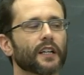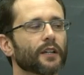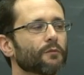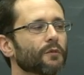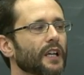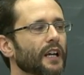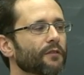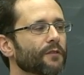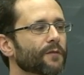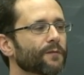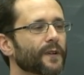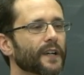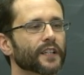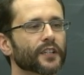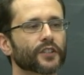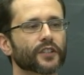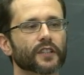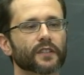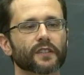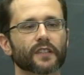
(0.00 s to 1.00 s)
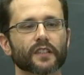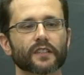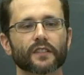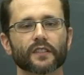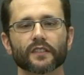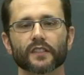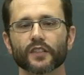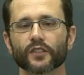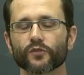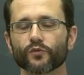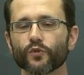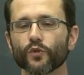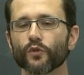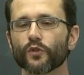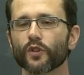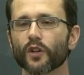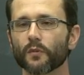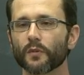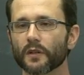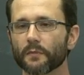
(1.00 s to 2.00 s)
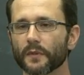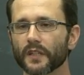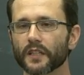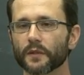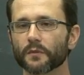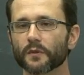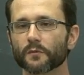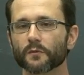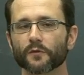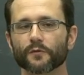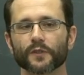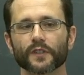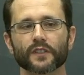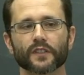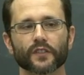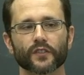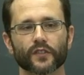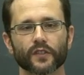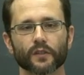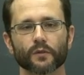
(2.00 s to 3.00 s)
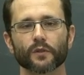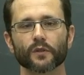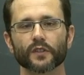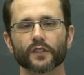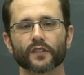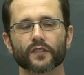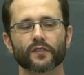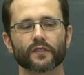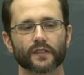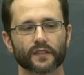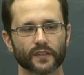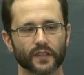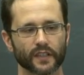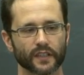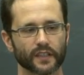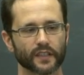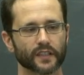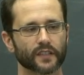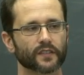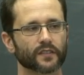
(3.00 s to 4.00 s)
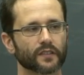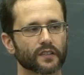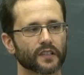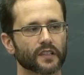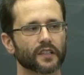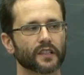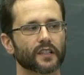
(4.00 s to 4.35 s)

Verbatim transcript: We have a function that the, the true global minimum of it is zero. It's, say, it's, uh,